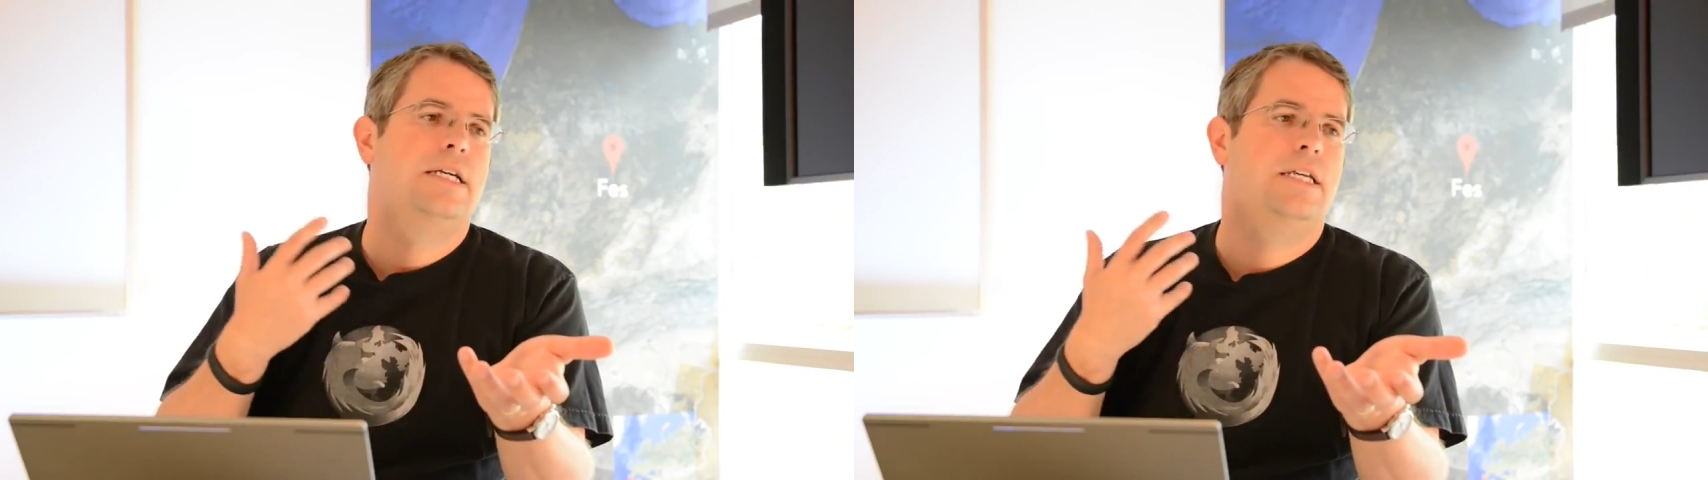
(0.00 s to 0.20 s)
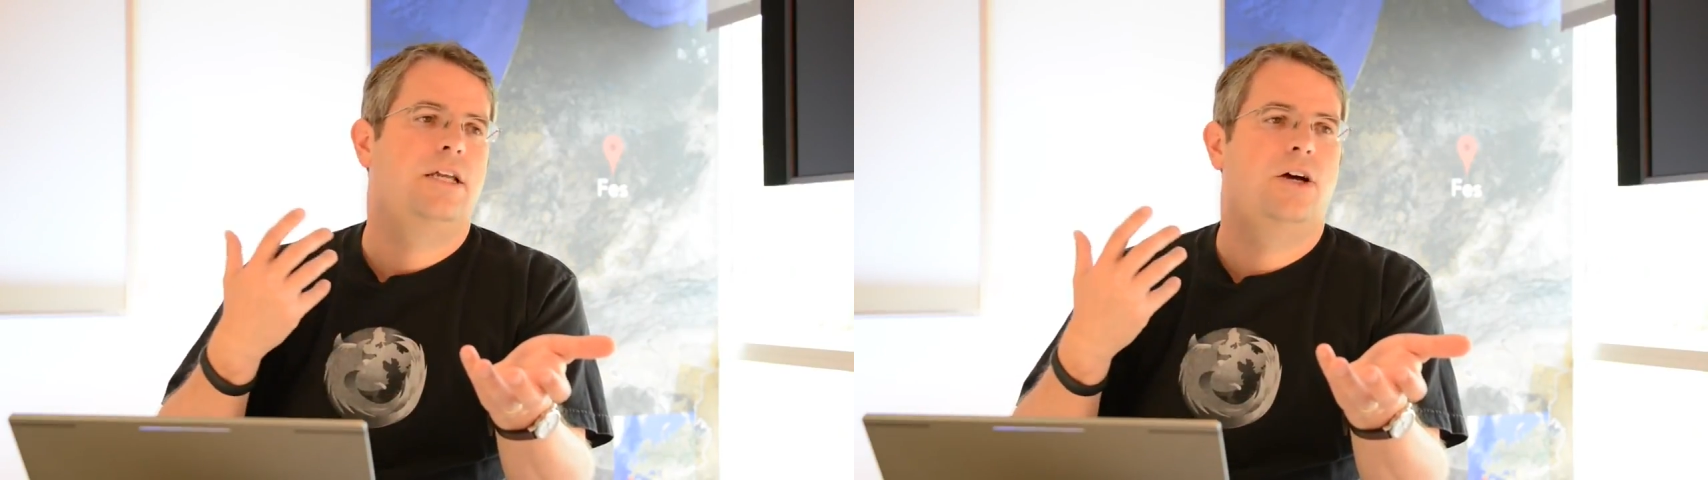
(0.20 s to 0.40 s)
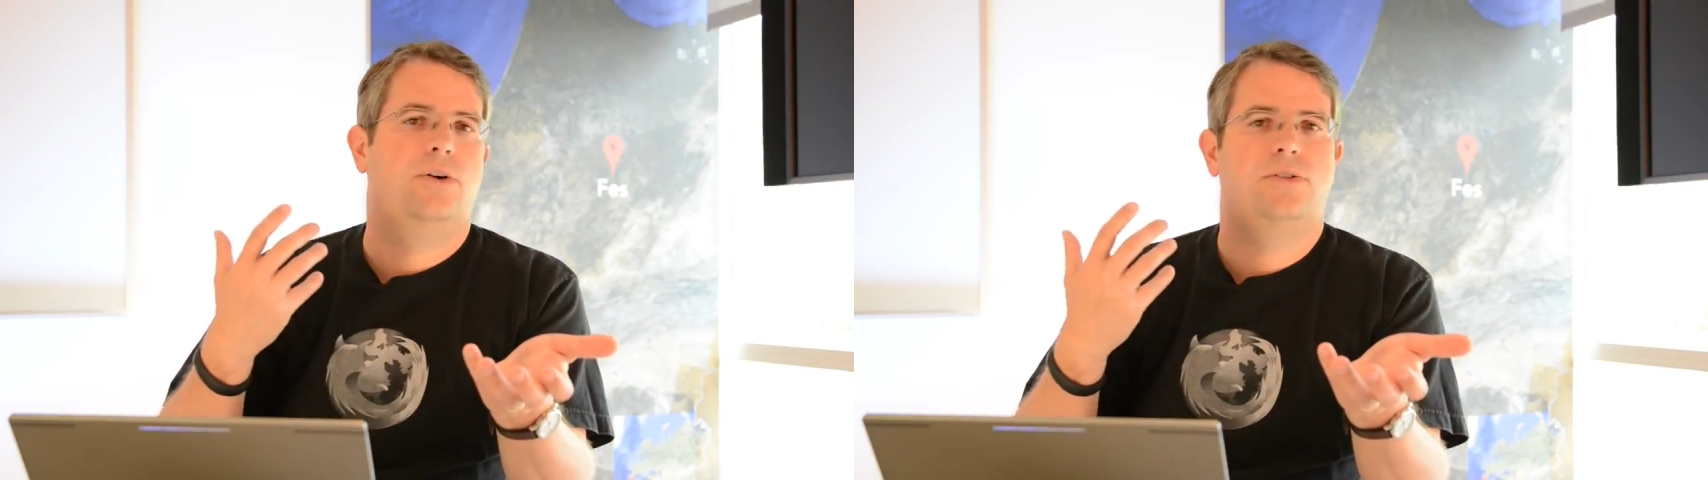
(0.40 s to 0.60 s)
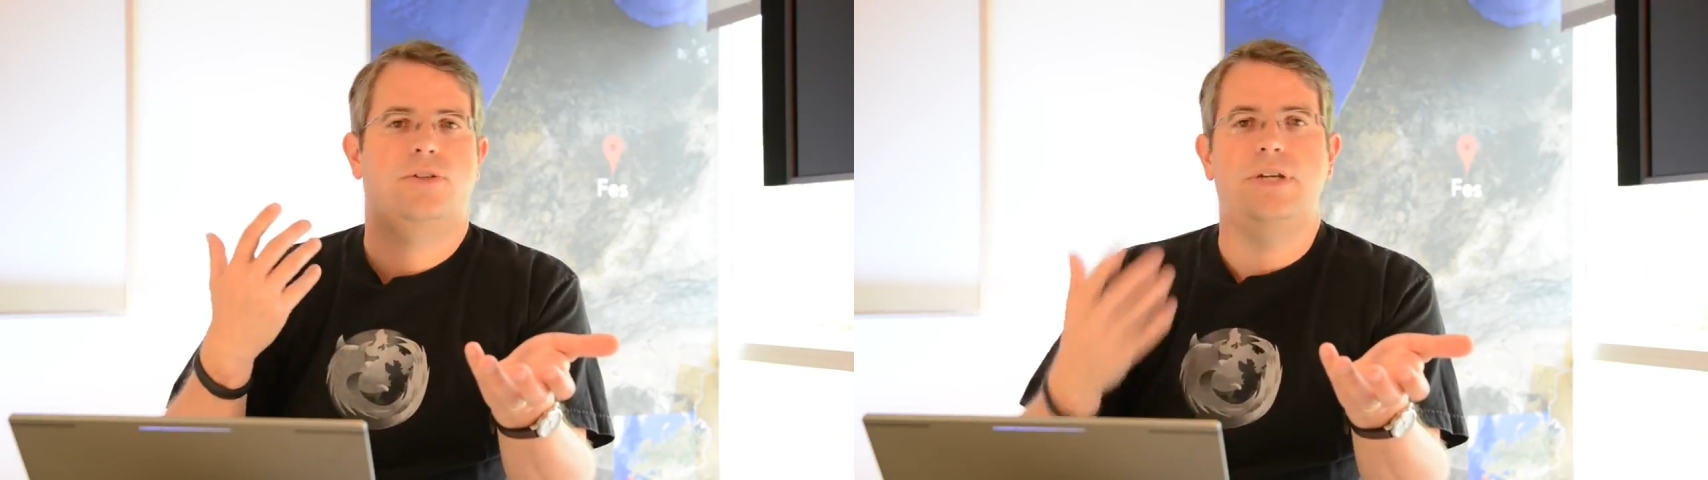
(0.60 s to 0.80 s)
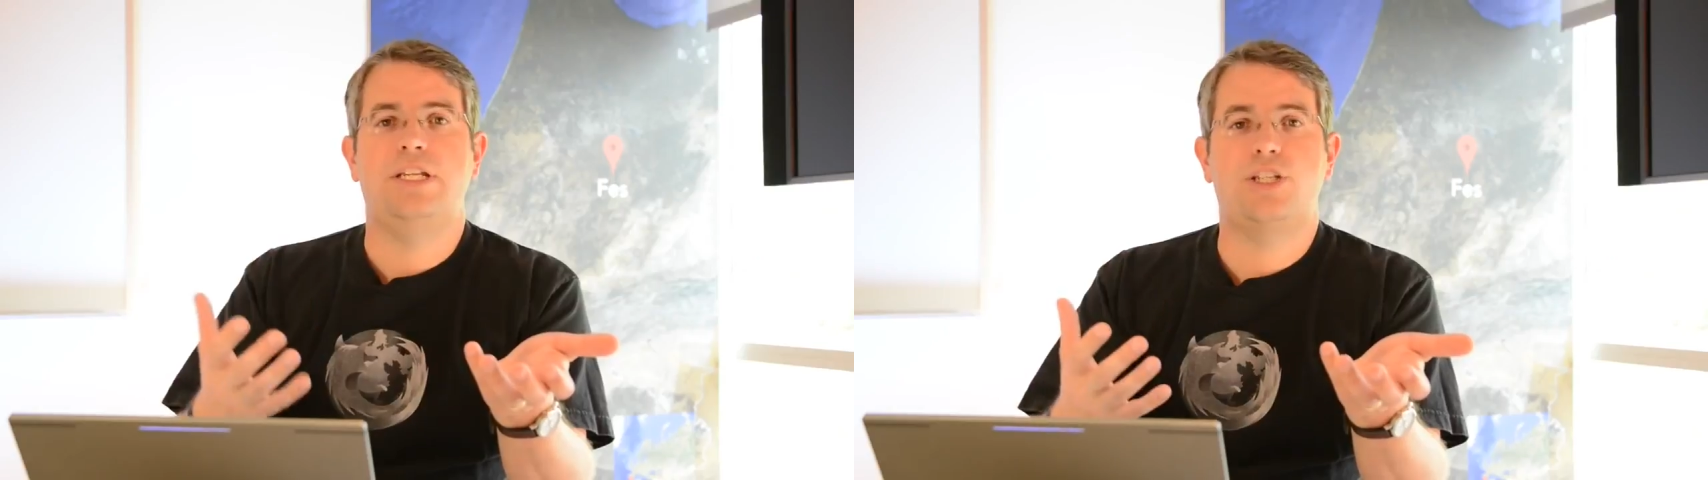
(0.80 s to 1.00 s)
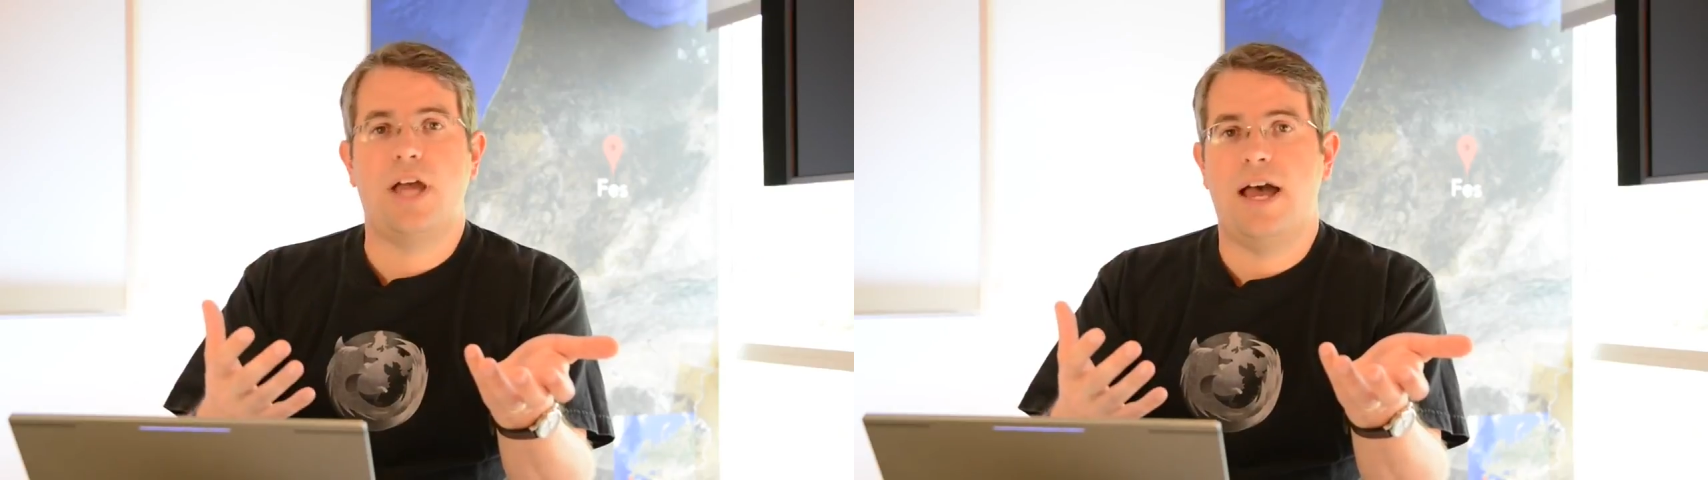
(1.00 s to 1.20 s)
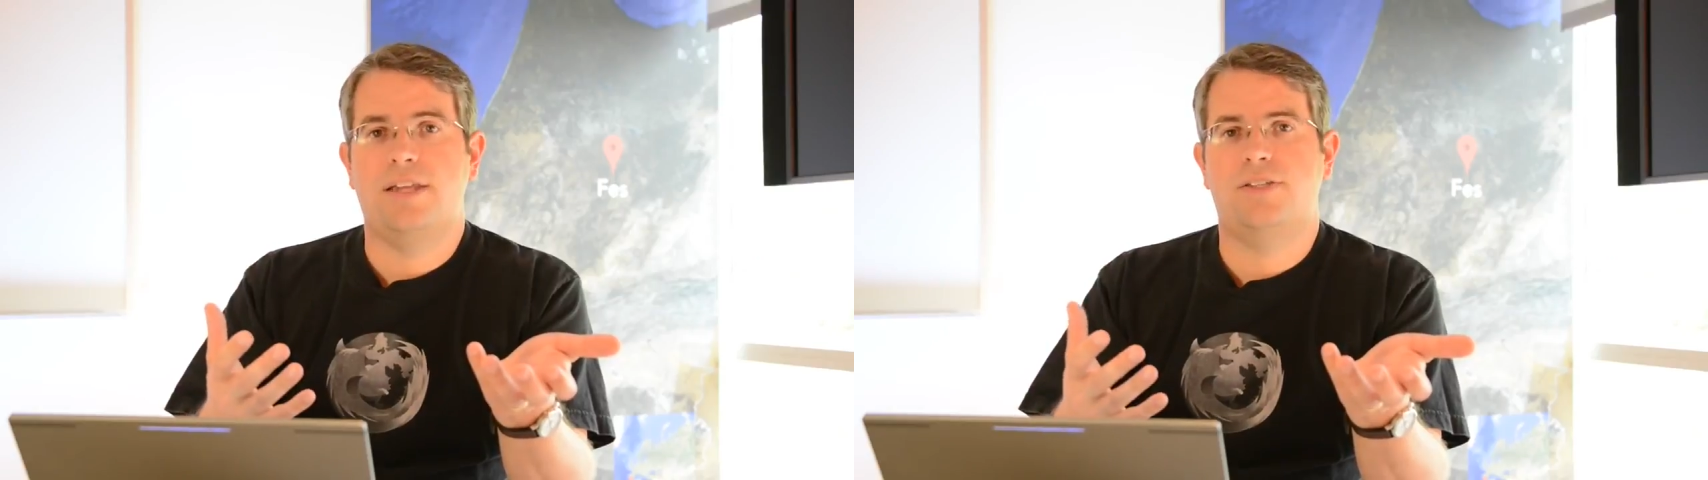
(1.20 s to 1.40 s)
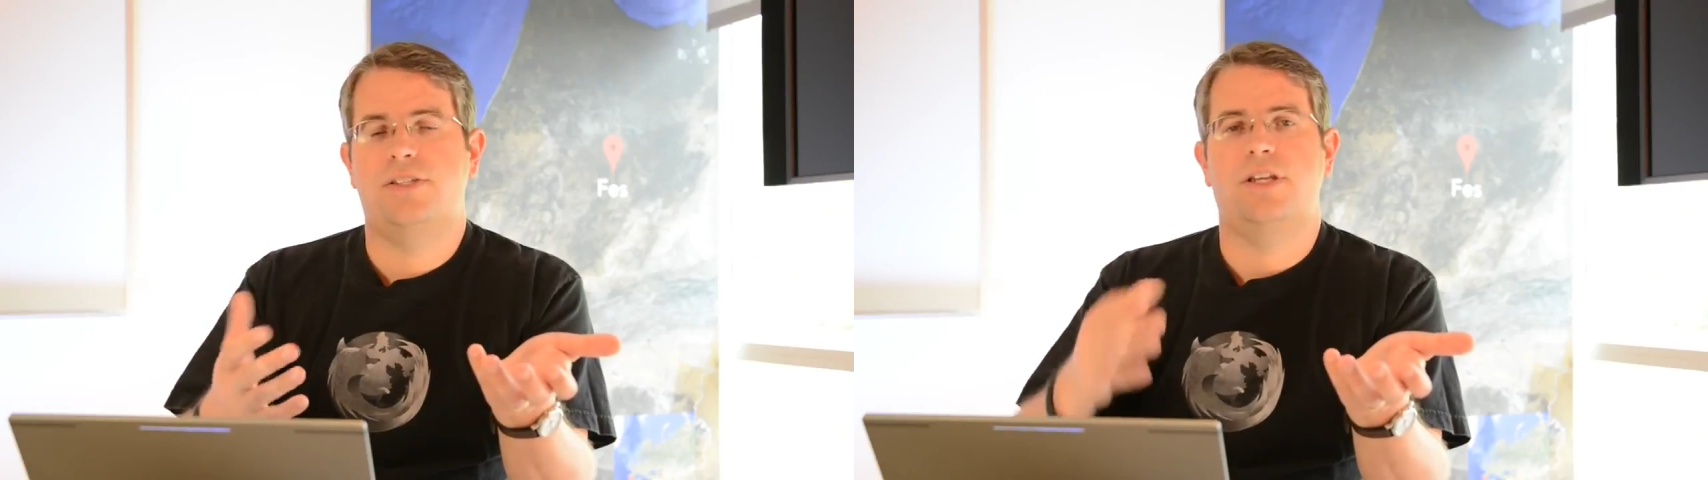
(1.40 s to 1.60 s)

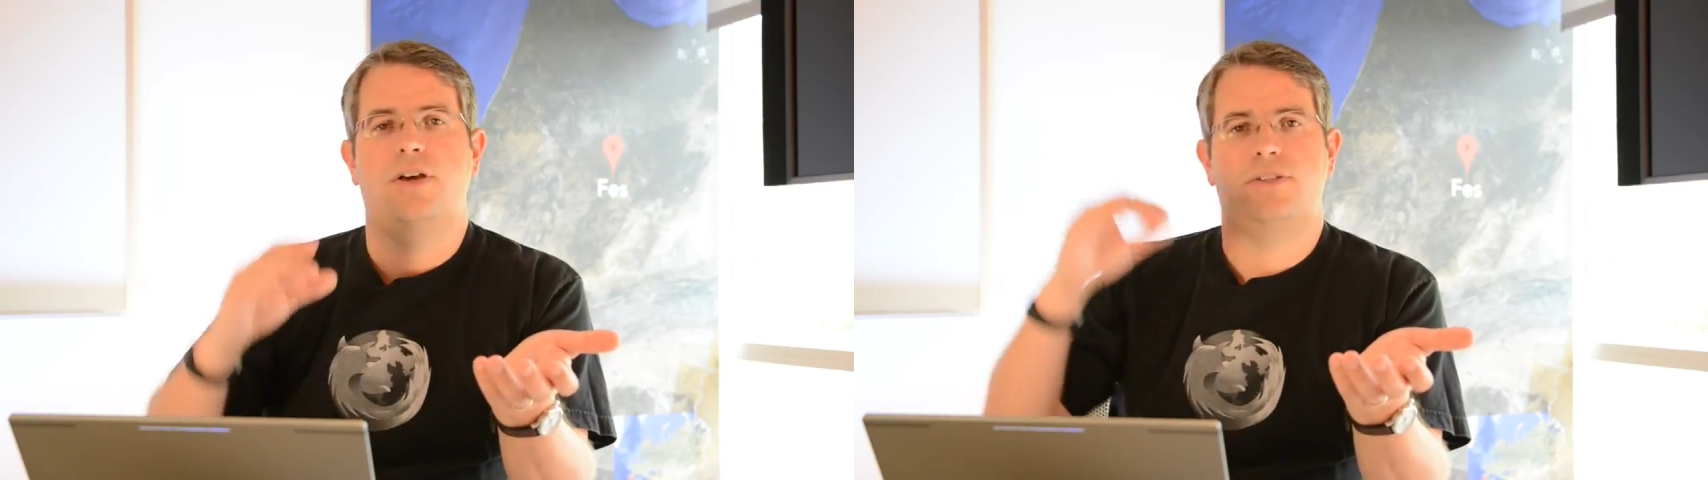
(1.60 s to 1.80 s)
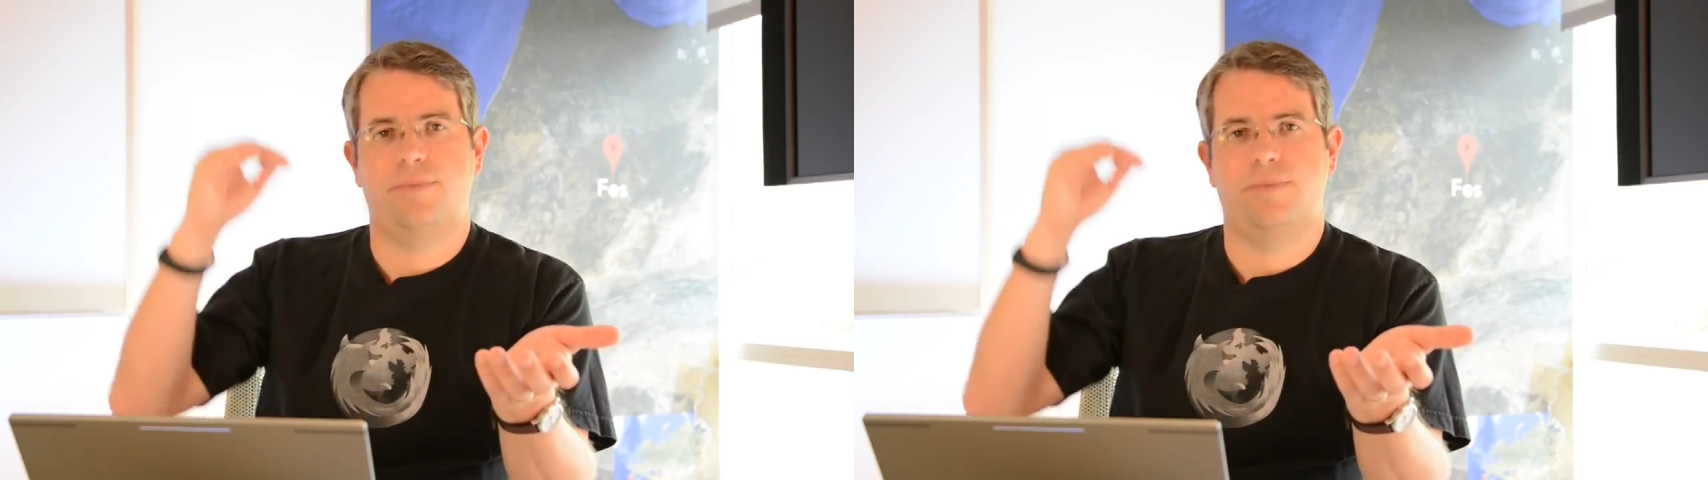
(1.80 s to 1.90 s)
screenshots,